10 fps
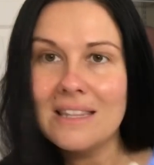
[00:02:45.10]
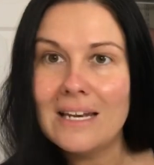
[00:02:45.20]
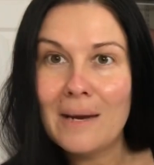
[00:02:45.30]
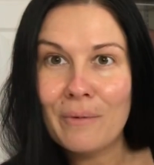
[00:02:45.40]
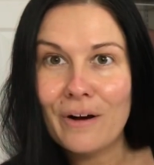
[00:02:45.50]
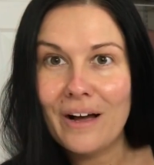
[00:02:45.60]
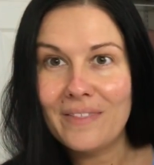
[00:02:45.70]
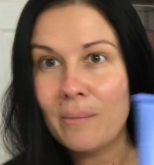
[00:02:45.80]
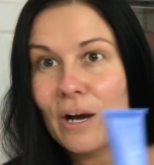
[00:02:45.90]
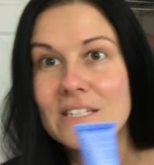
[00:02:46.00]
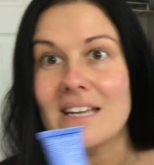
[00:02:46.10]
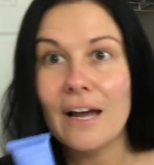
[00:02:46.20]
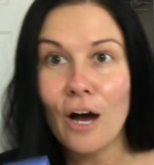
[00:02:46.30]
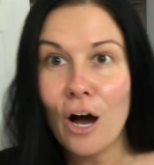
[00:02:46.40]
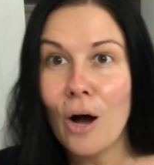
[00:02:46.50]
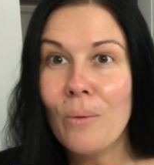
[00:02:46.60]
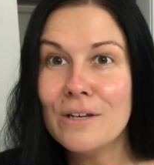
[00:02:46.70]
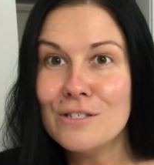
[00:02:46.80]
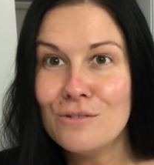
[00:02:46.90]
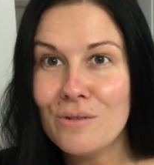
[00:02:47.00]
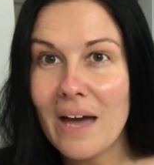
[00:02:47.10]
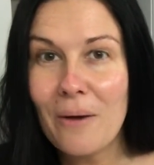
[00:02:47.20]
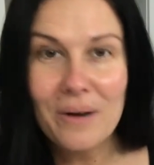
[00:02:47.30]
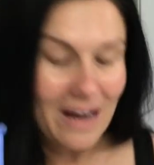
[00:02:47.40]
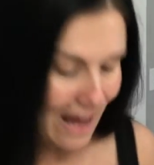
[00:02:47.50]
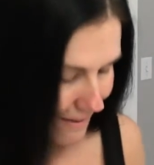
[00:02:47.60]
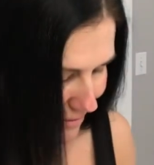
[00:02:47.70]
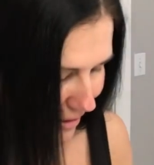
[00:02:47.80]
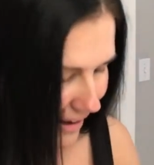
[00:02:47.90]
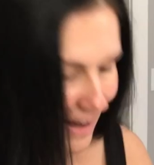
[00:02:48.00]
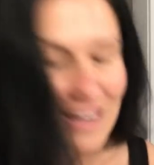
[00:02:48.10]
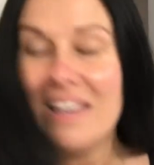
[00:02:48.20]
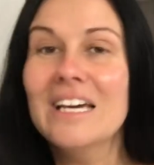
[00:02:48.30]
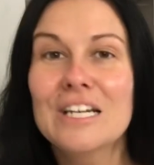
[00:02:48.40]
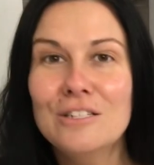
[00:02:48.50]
the number on the box, and I always do that whenever I